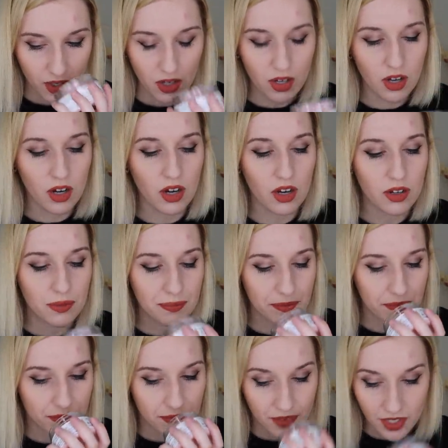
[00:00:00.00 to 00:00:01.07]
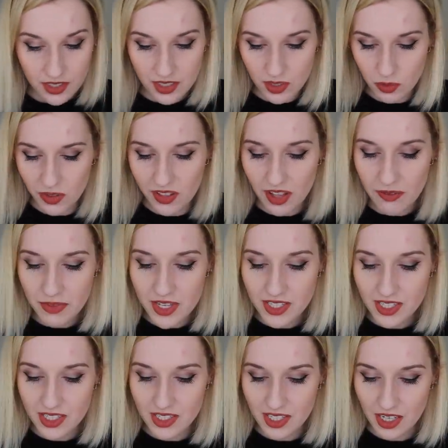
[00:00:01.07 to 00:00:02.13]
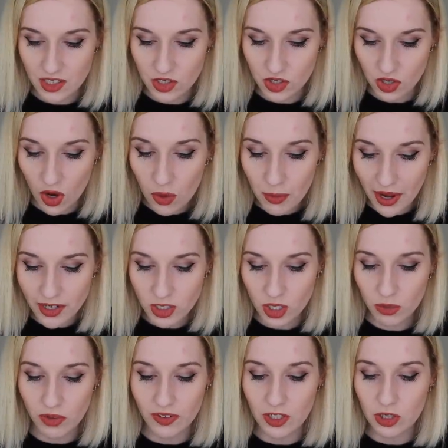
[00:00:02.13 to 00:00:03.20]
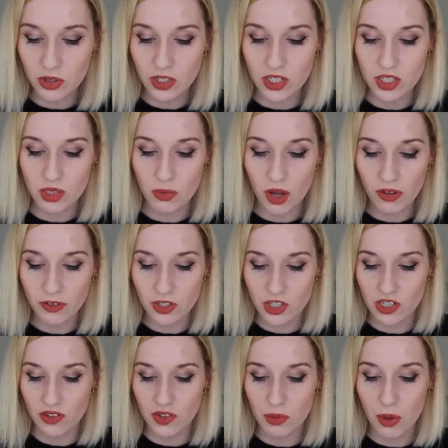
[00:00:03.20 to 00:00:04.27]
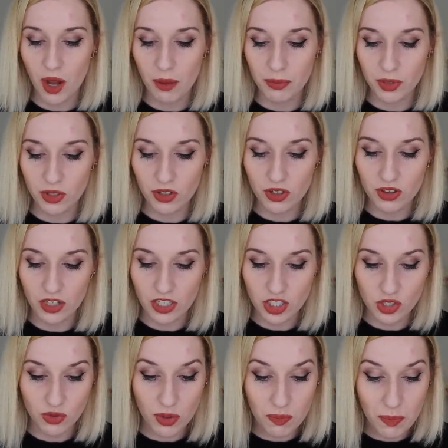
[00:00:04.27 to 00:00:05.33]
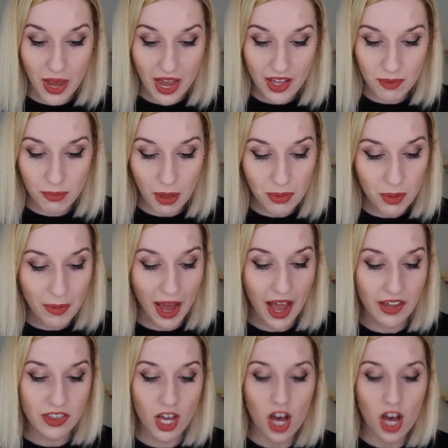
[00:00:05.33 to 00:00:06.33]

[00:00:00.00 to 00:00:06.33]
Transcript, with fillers: Ah, it says, we love this scent so much that we've included a small version of their popular luxury bath, bubble bath.